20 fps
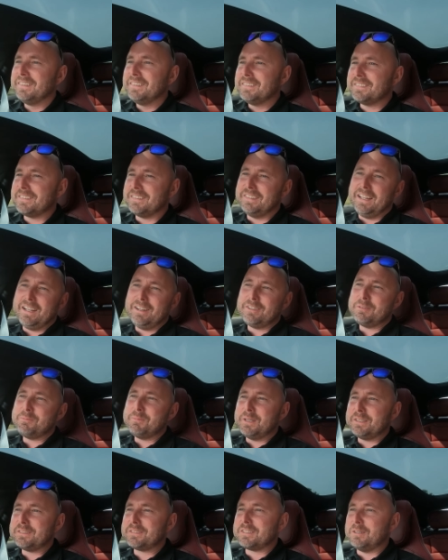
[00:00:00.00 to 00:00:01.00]
See, the Audi
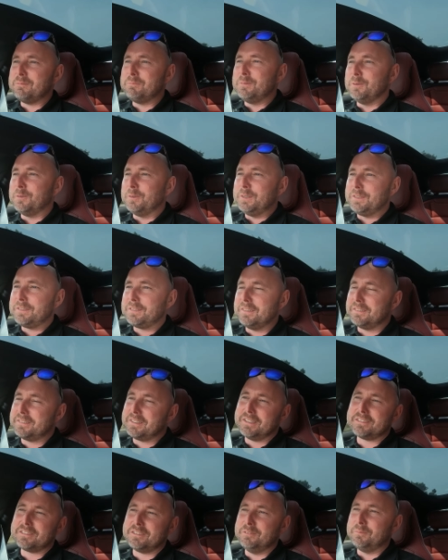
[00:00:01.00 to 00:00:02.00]
makes some noise and the
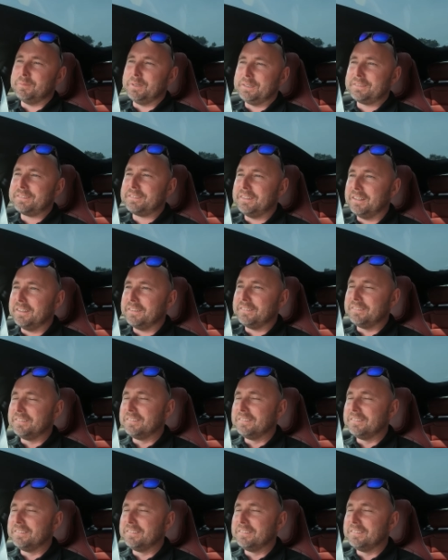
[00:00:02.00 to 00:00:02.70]
Tesla makes none.